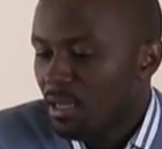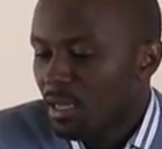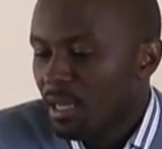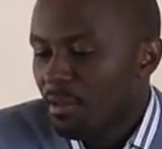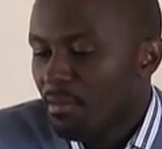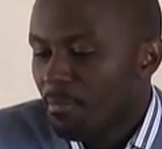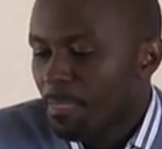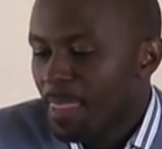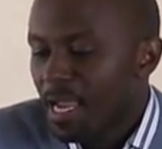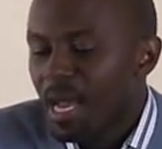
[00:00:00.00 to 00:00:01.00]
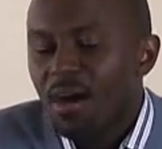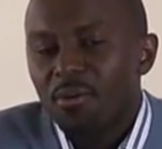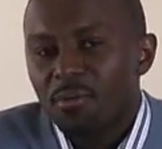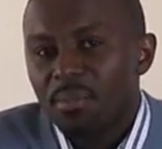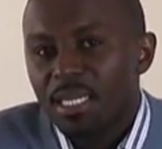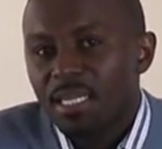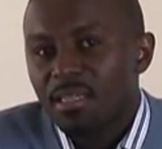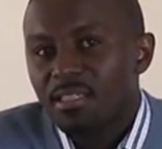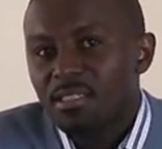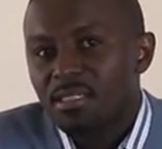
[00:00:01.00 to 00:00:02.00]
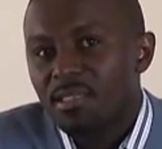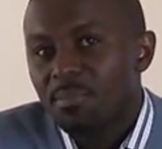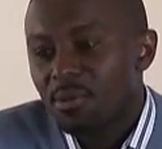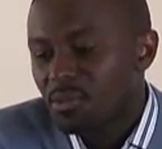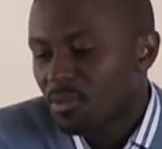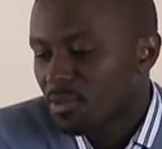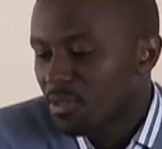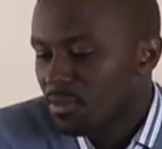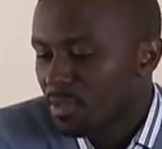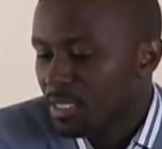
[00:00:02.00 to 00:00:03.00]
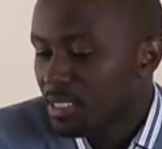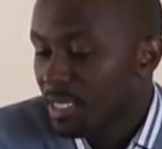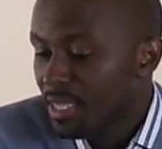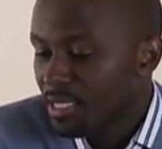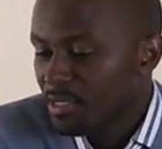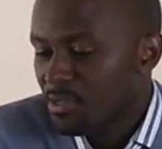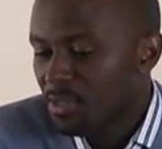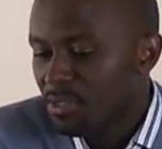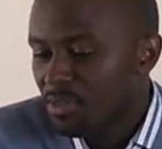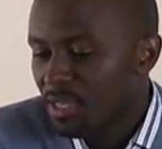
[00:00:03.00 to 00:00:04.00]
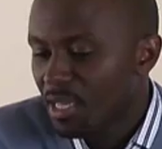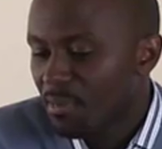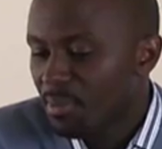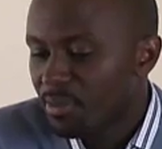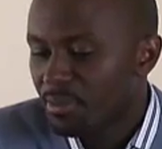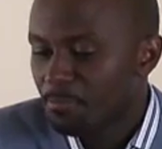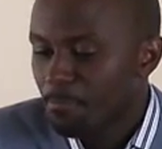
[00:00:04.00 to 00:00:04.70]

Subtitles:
and how complicated is the protocol. These are things that you need to think about.